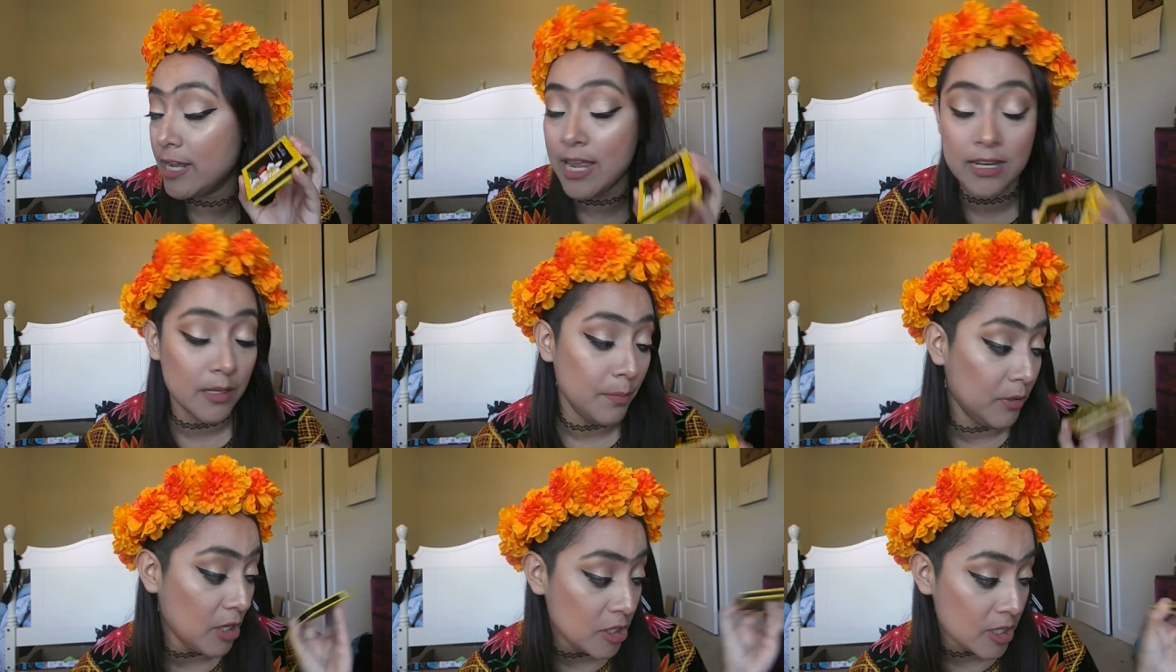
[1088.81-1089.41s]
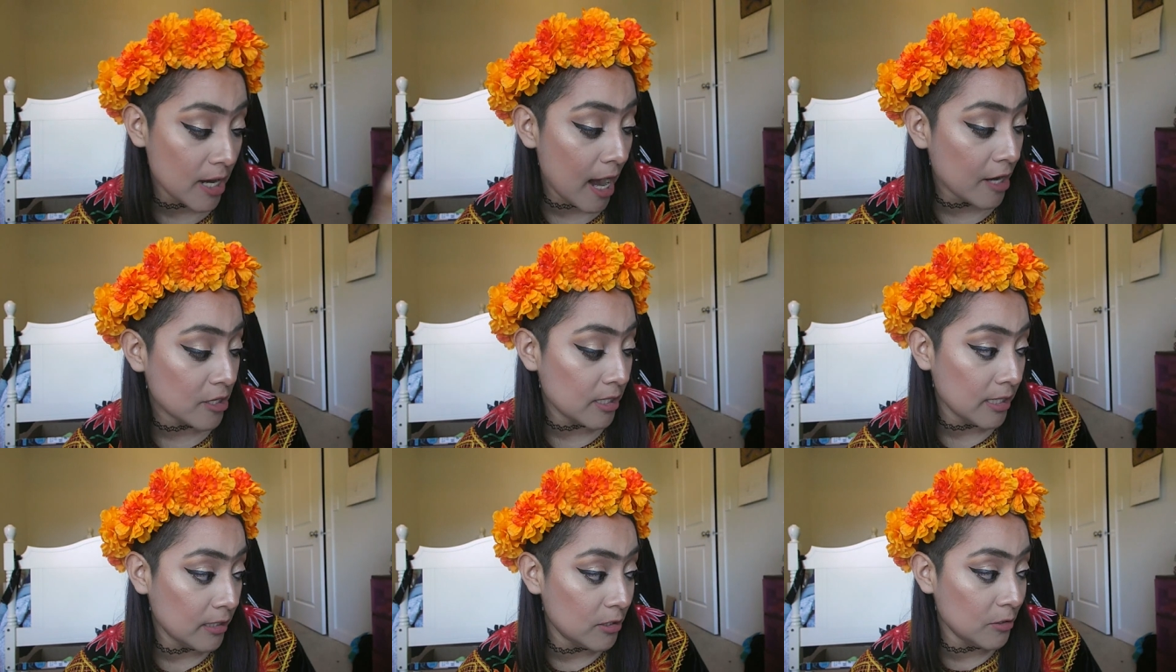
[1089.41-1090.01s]
and the blush I
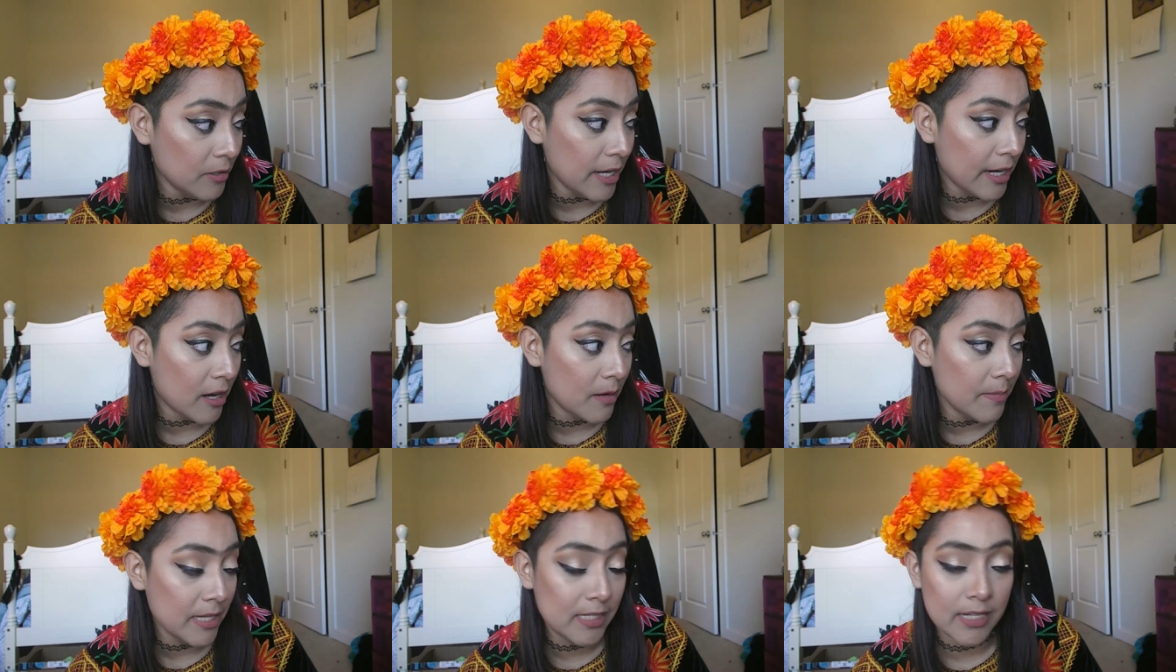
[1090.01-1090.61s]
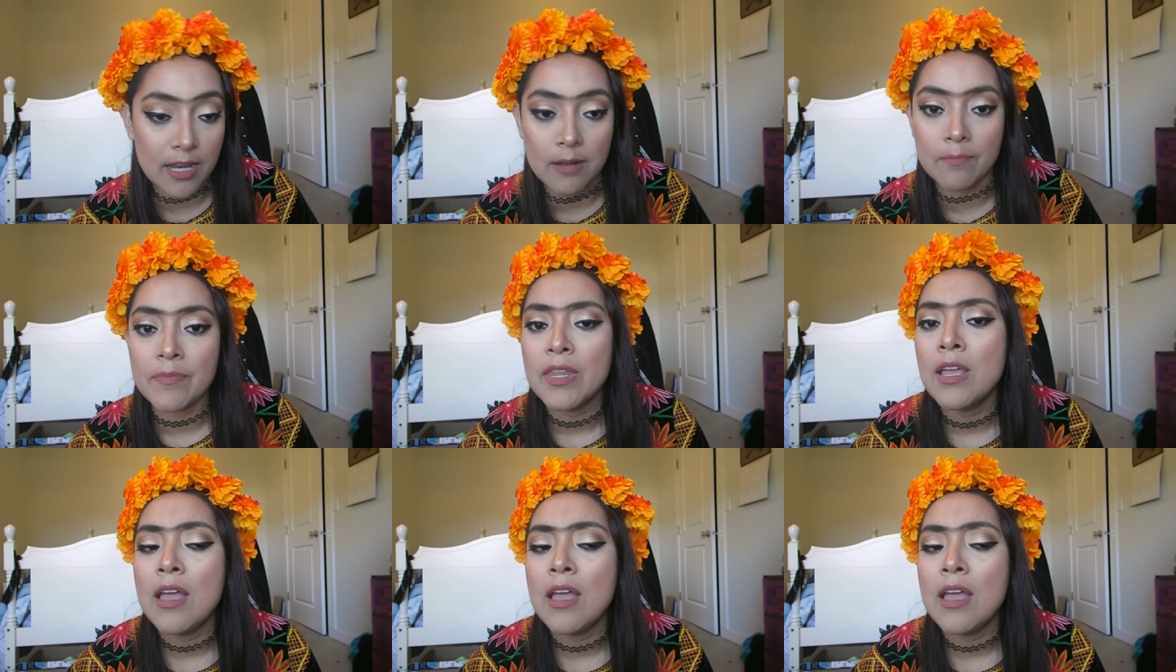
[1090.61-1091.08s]
actually do like on my skin.